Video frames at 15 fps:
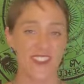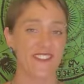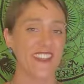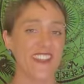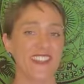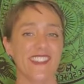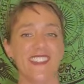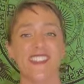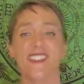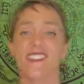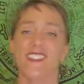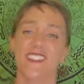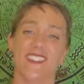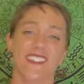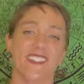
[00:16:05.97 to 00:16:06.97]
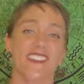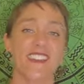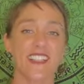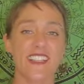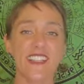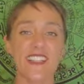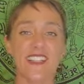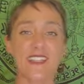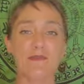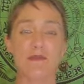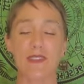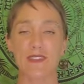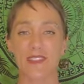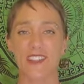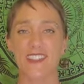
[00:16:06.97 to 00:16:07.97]
devices and
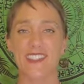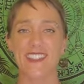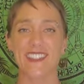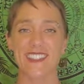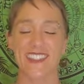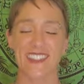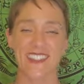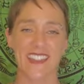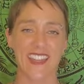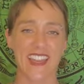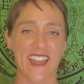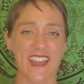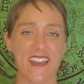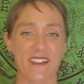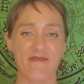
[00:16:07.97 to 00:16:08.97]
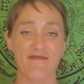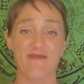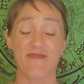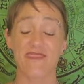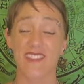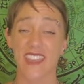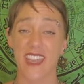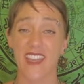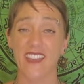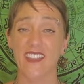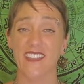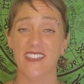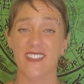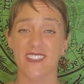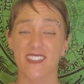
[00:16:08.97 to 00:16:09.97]
computers, and that
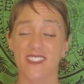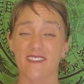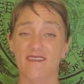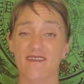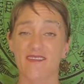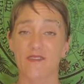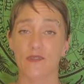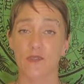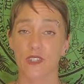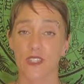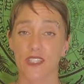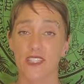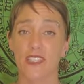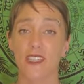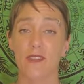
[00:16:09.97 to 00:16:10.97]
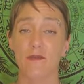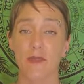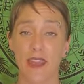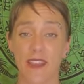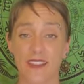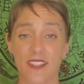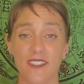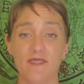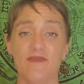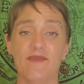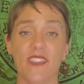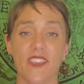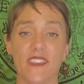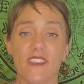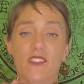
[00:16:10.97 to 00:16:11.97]
is really impacted.
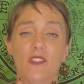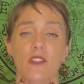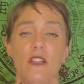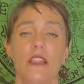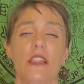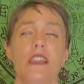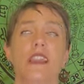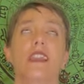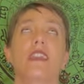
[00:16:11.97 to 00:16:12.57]
And so